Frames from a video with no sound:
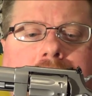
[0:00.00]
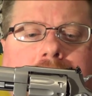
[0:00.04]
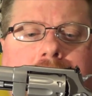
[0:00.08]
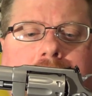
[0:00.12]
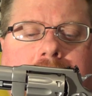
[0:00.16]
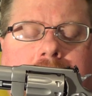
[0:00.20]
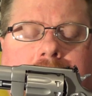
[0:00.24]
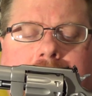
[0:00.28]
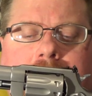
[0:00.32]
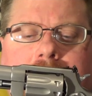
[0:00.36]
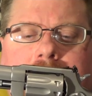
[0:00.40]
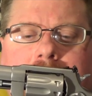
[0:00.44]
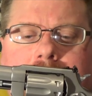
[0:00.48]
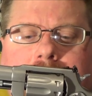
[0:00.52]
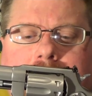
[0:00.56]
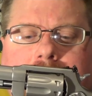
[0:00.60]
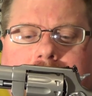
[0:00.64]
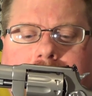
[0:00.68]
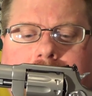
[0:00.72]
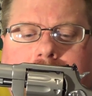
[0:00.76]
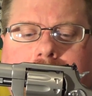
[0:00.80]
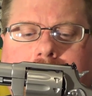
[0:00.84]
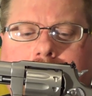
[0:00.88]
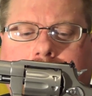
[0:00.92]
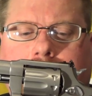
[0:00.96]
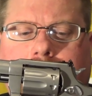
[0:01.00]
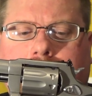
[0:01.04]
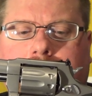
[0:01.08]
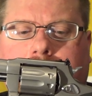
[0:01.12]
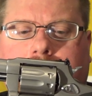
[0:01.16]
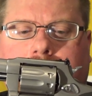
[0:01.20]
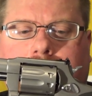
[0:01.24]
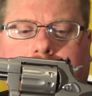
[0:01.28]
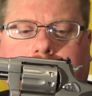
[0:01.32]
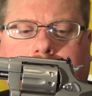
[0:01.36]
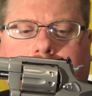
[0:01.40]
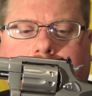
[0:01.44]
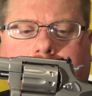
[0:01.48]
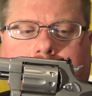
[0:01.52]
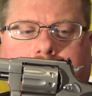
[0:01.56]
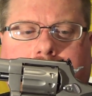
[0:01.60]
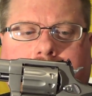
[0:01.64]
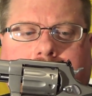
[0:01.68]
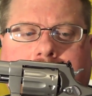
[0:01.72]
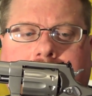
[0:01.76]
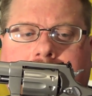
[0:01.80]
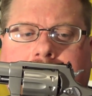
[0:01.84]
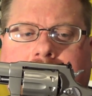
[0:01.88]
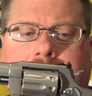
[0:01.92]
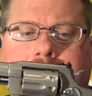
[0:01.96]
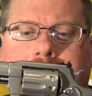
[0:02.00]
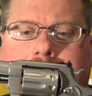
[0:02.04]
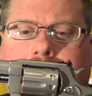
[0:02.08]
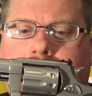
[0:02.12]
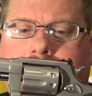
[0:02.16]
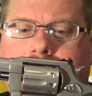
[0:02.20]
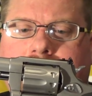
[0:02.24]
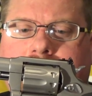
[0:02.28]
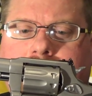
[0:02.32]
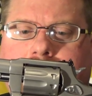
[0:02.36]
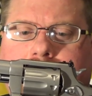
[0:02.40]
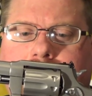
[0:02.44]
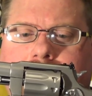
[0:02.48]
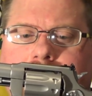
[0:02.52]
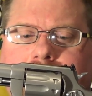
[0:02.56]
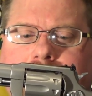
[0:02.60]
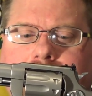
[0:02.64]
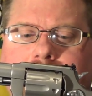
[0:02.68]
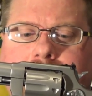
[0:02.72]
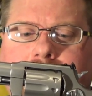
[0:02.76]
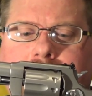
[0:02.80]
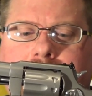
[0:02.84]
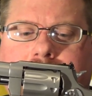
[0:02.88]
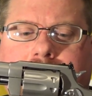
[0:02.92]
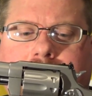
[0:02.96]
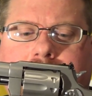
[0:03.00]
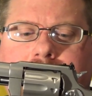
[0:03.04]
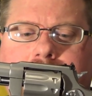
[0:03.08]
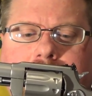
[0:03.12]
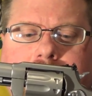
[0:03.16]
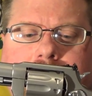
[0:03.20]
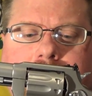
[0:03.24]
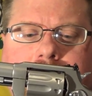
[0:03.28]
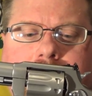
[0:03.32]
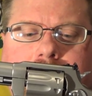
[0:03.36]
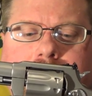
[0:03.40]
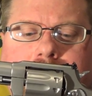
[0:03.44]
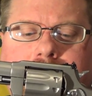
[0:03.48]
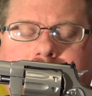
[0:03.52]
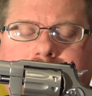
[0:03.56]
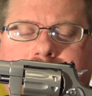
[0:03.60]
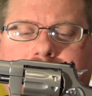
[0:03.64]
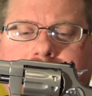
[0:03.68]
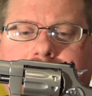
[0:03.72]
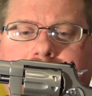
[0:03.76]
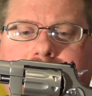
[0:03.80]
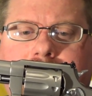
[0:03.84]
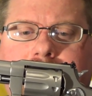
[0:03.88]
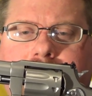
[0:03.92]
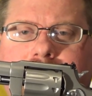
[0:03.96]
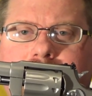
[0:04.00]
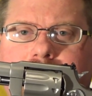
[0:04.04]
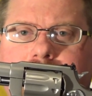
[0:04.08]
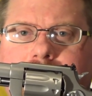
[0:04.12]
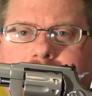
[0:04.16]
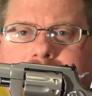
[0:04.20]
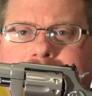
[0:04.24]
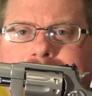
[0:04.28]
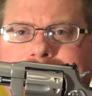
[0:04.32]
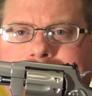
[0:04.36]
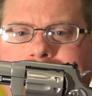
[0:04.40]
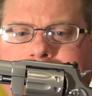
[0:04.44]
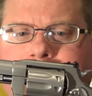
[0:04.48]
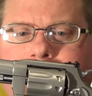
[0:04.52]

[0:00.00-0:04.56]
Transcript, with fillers: and uh, uh, they made it possible for me to receive this one.